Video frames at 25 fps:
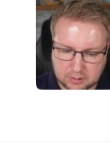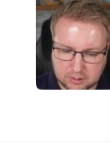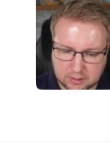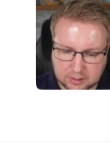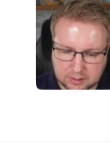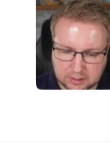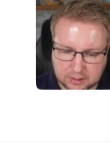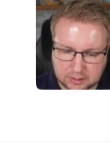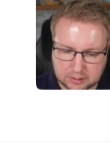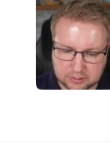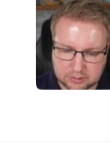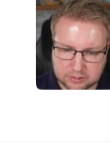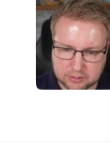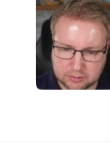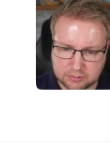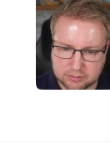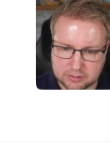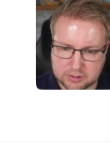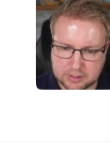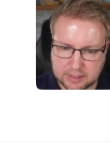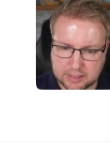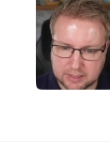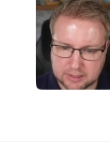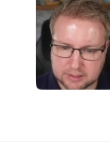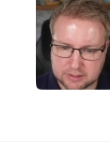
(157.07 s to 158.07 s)
and choose
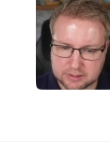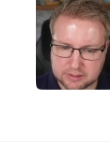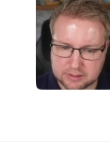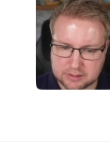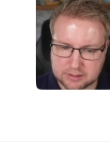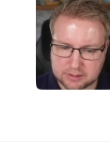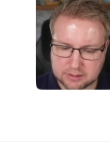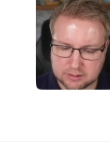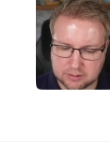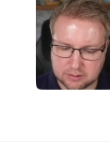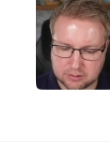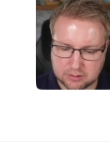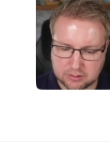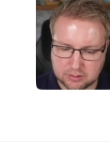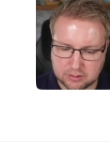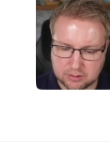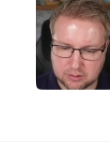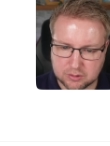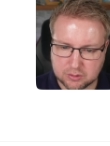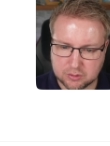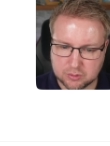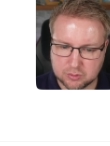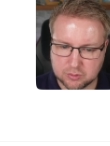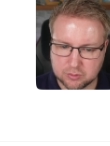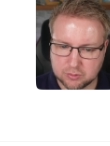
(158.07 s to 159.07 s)
next
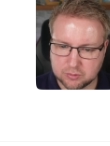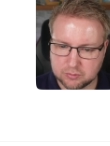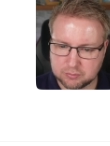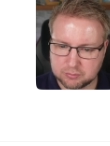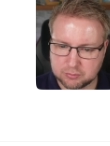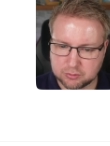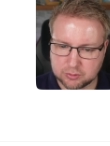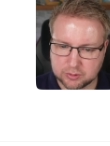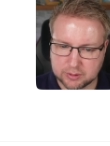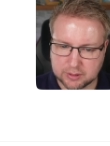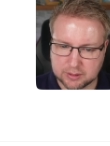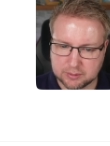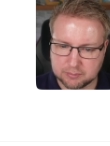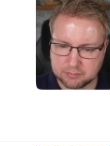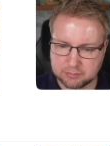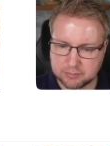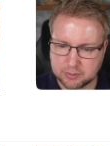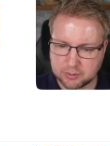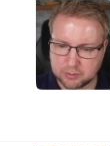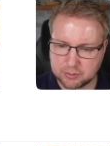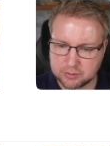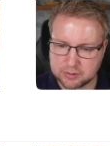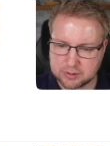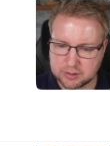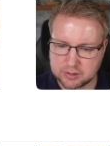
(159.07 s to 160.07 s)
no pre and
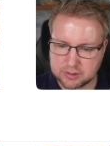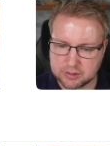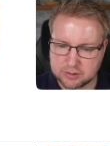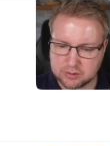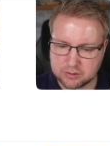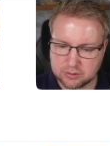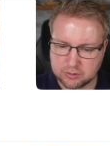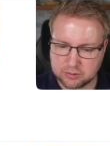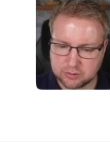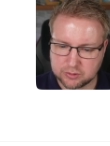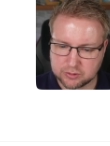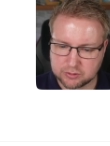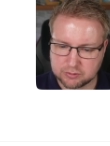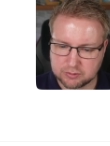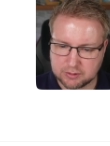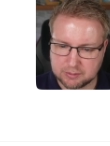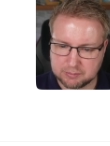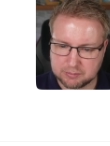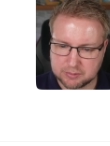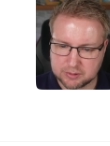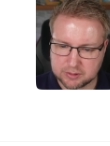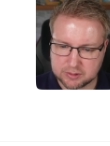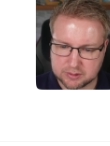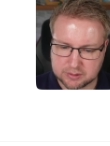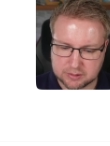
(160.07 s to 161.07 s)
post install
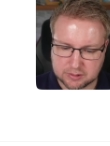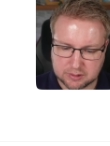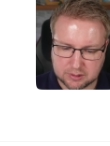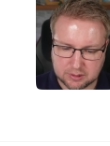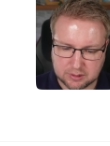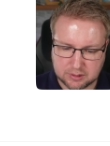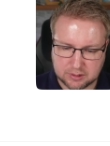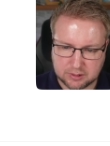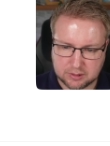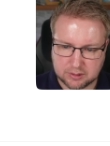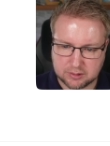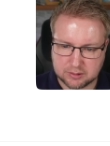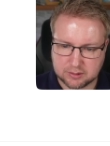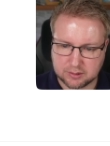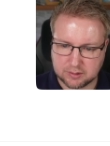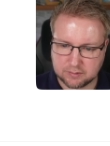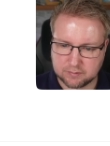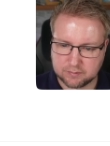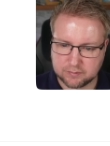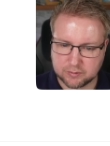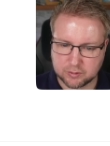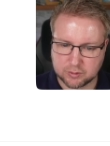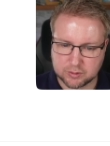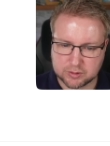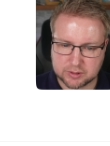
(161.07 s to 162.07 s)
scripts in
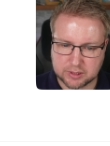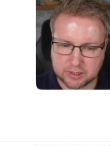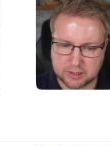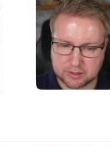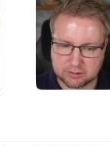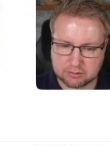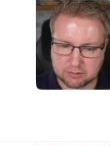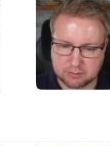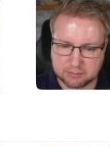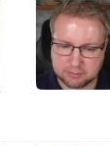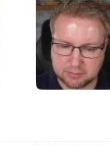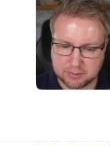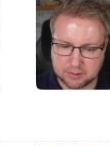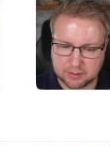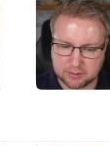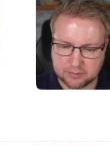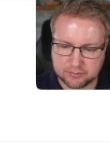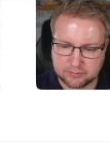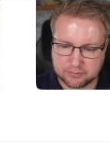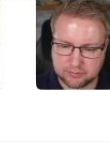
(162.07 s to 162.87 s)
14 or above